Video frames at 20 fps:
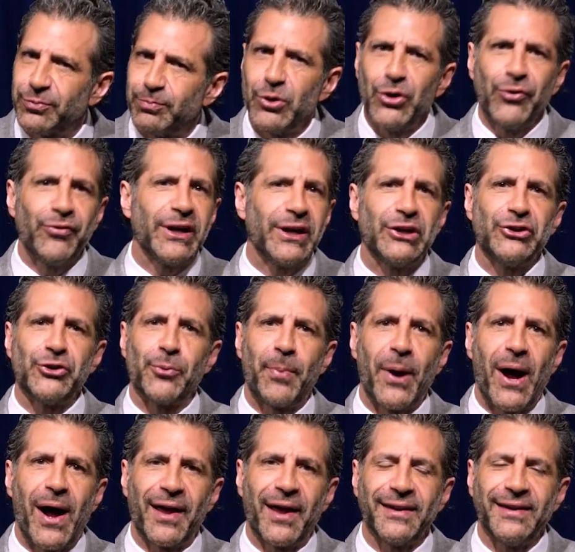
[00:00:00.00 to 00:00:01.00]
He's moving in your
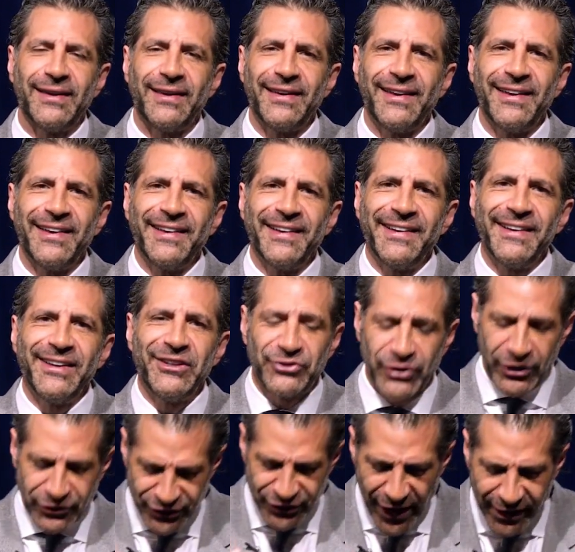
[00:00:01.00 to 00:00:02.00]
body.
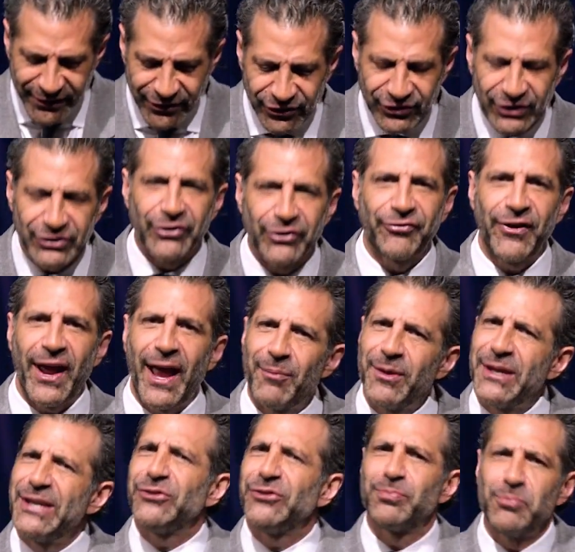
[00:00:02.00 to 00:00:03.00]
Is there darkness in your
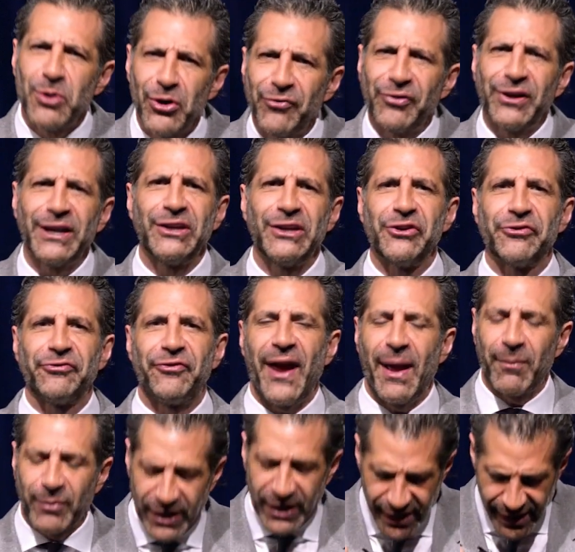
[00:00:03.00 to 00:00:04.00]
family? He's moving in your
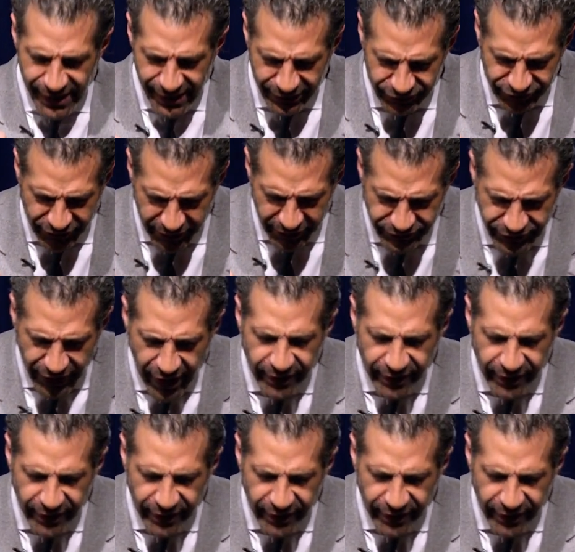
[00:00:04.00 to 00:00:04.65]
family. Is there